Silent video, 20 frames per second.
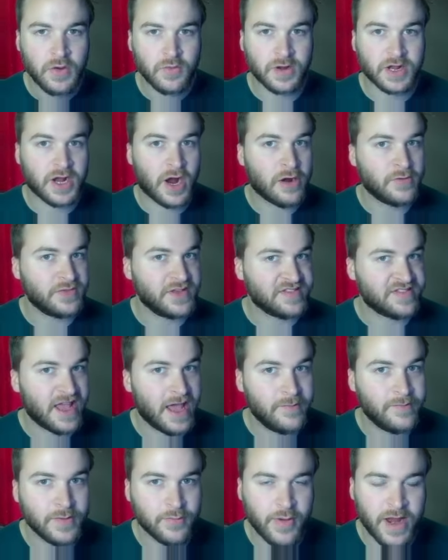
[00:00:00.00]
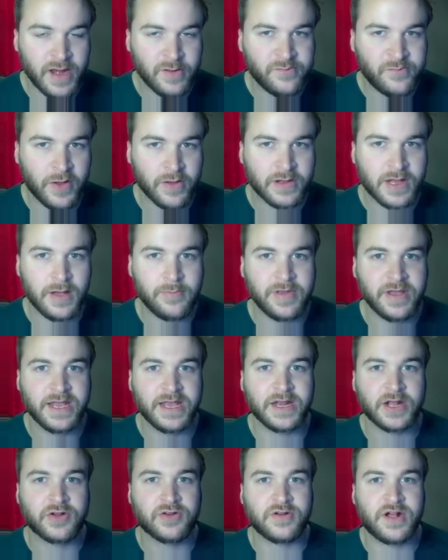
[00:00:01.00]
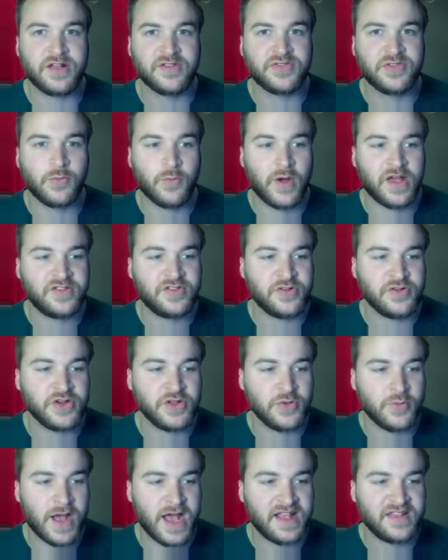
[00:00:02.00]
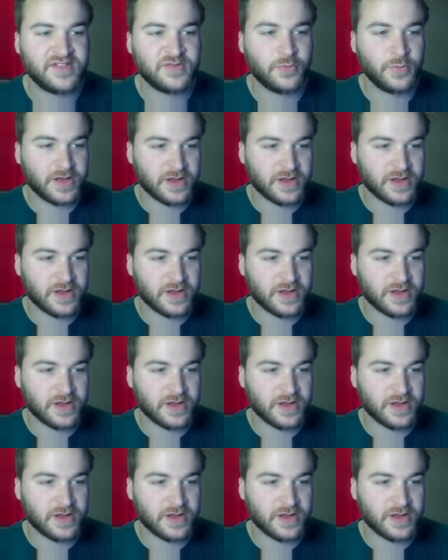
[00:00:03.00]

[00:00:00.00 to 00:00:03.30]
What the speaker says: Regardless, heavy rainfall coming in across the western U.S.